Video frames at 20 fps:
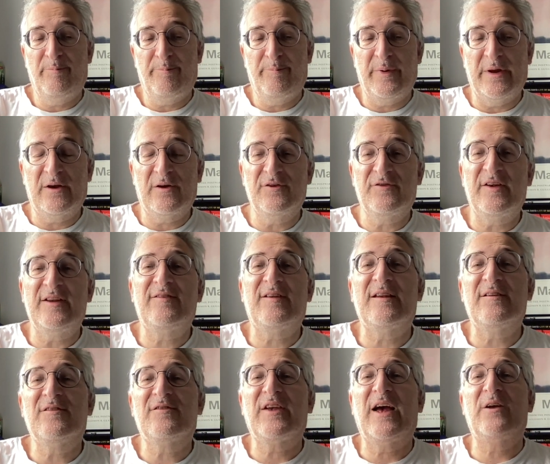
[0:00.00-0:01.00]
because it
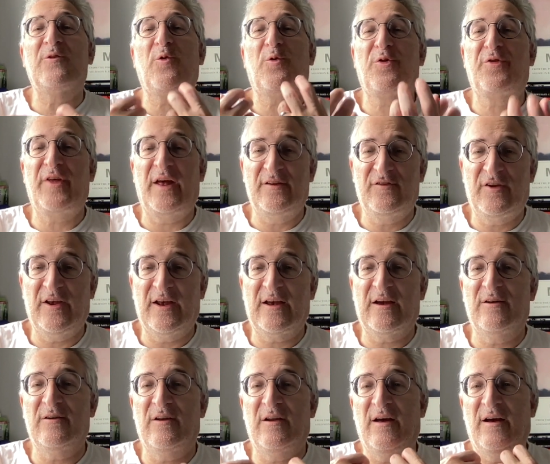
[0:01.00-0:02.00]
didn't sound authentic and,